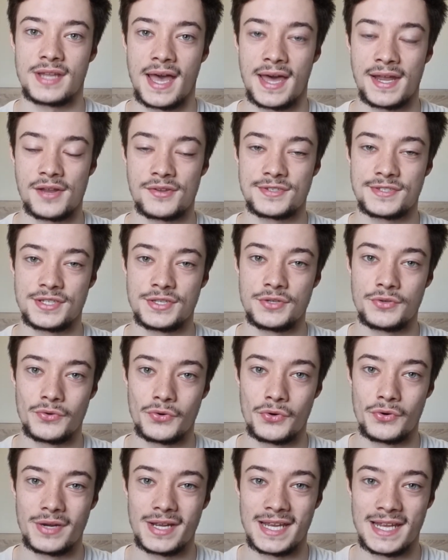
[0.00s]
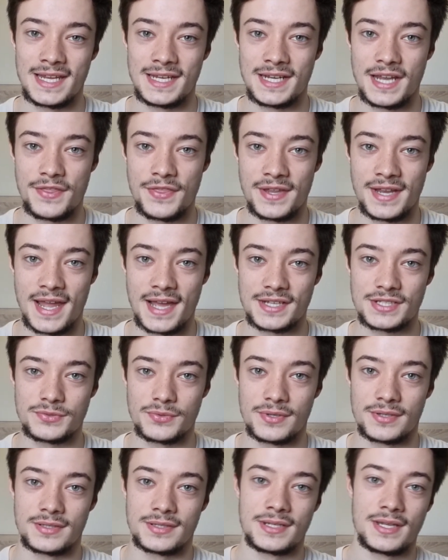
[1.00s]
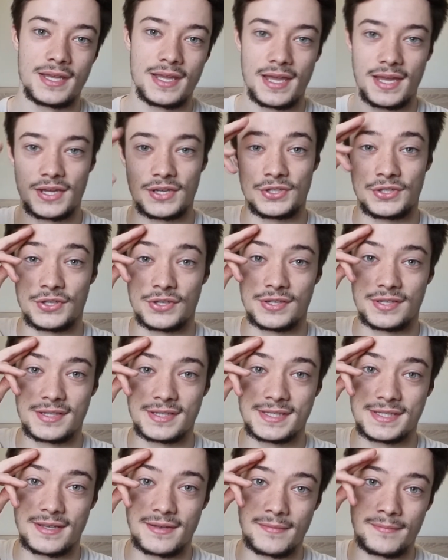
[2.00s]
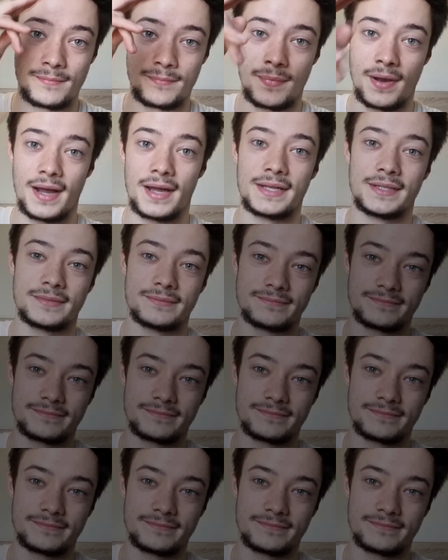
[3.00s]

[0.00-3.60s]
and I'll see you all in the next one. Goodbye.